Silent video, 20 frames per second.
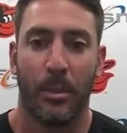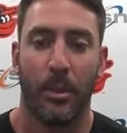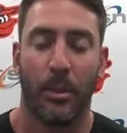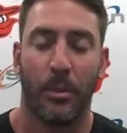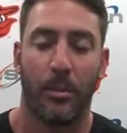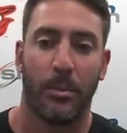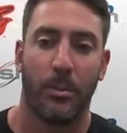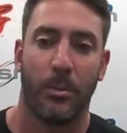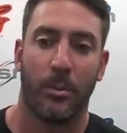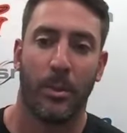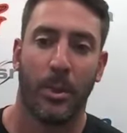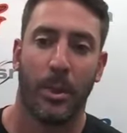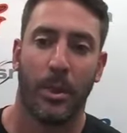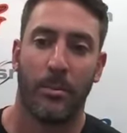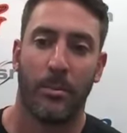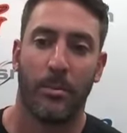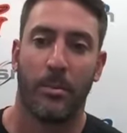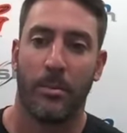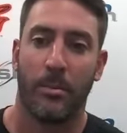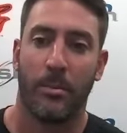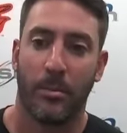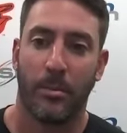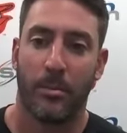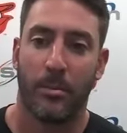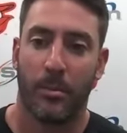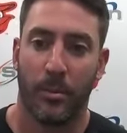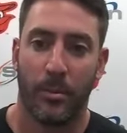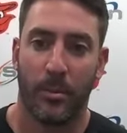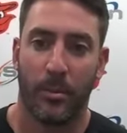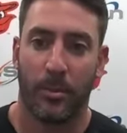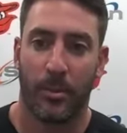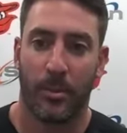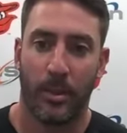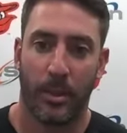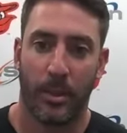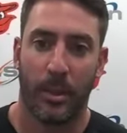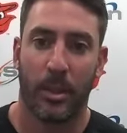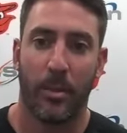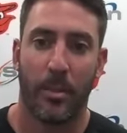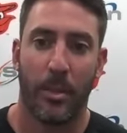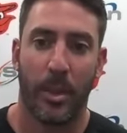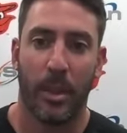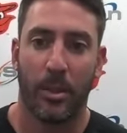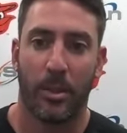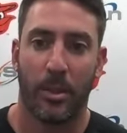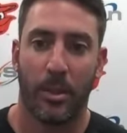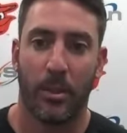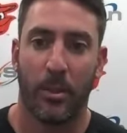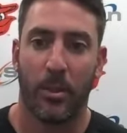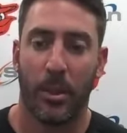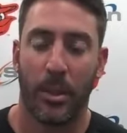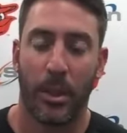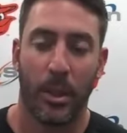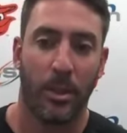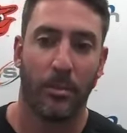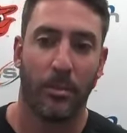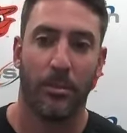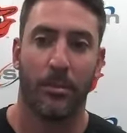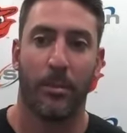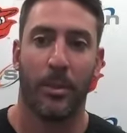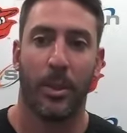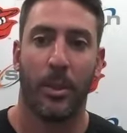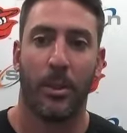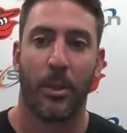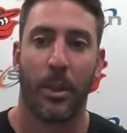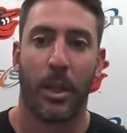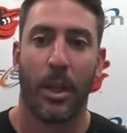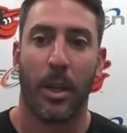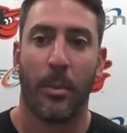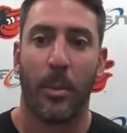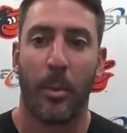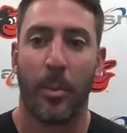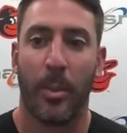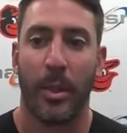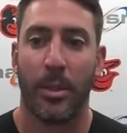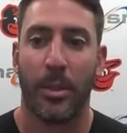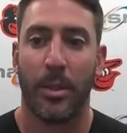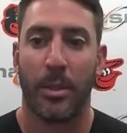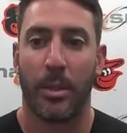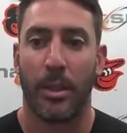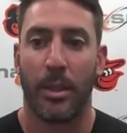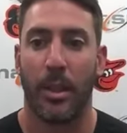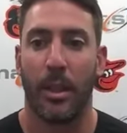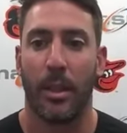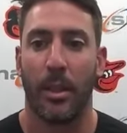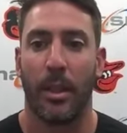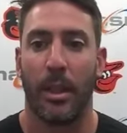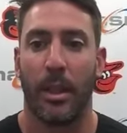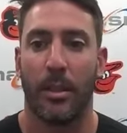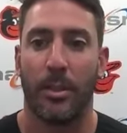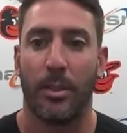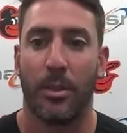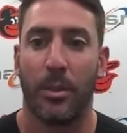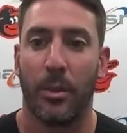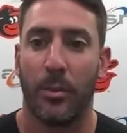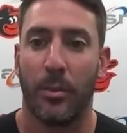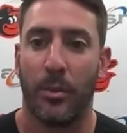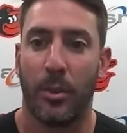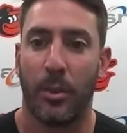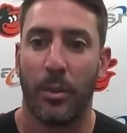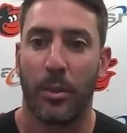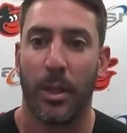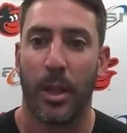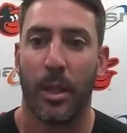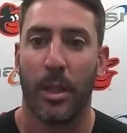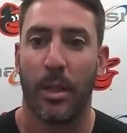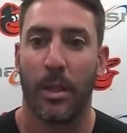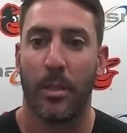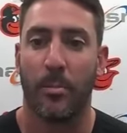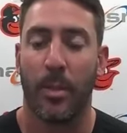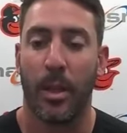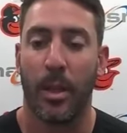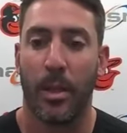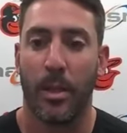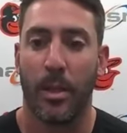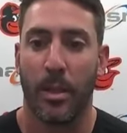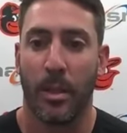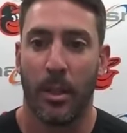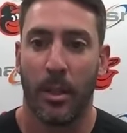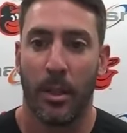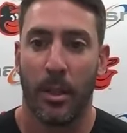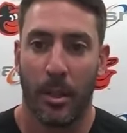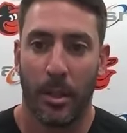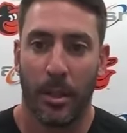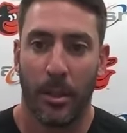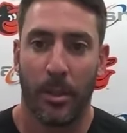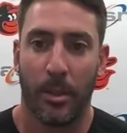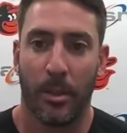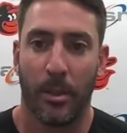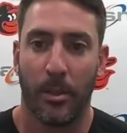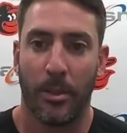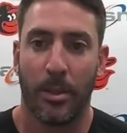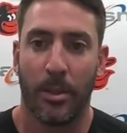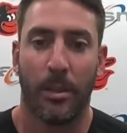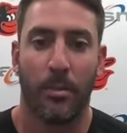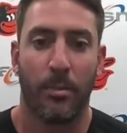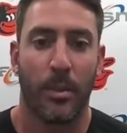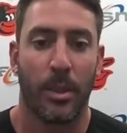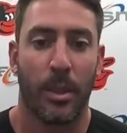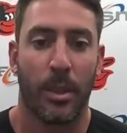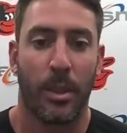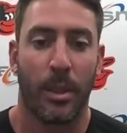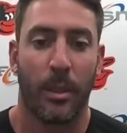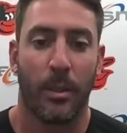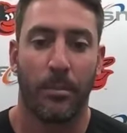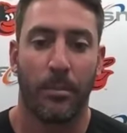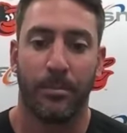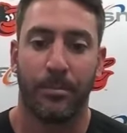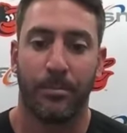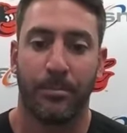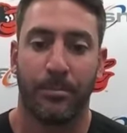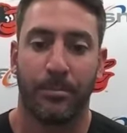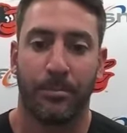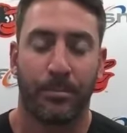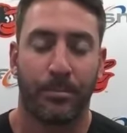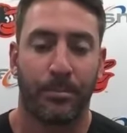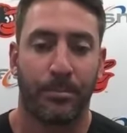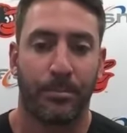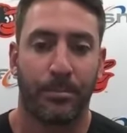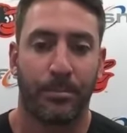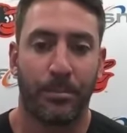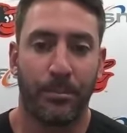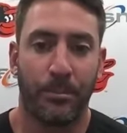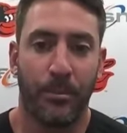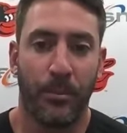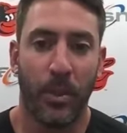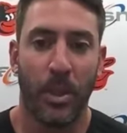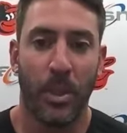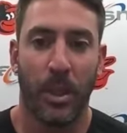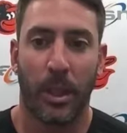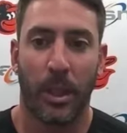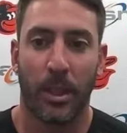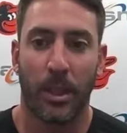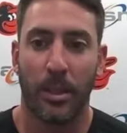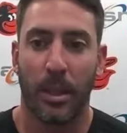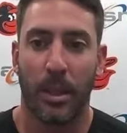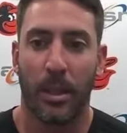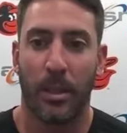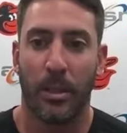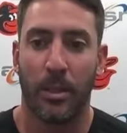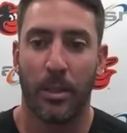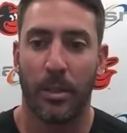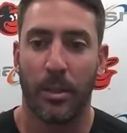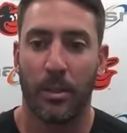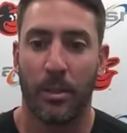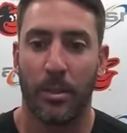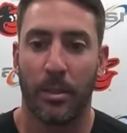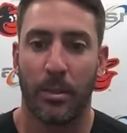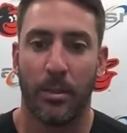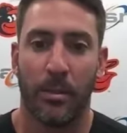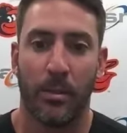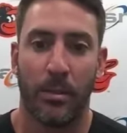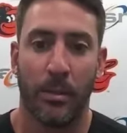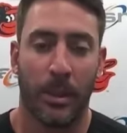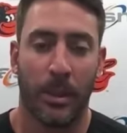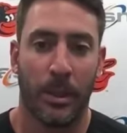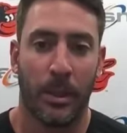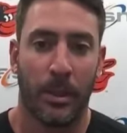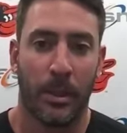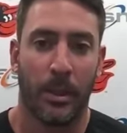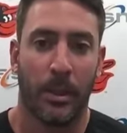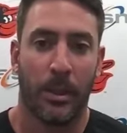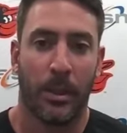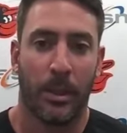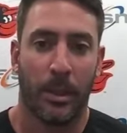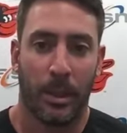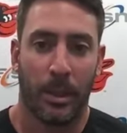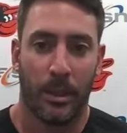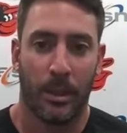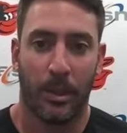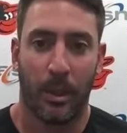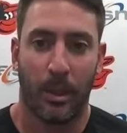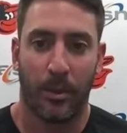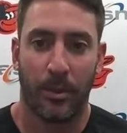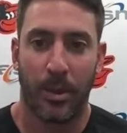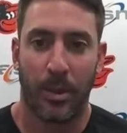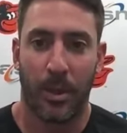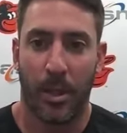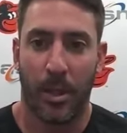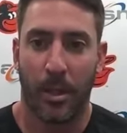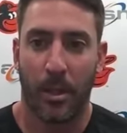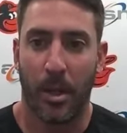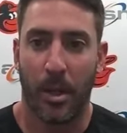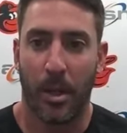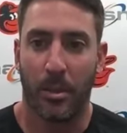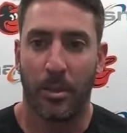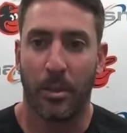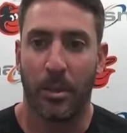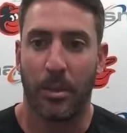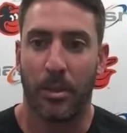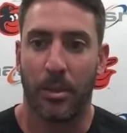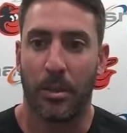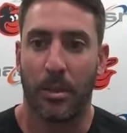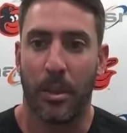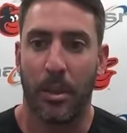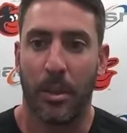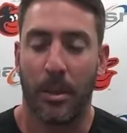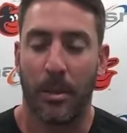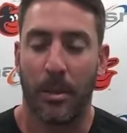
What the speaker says: know, really limit it to only, you know, a couple of pitches that I just don't feel great on. But you know, it seems like I said, it's just stuff's there. It's just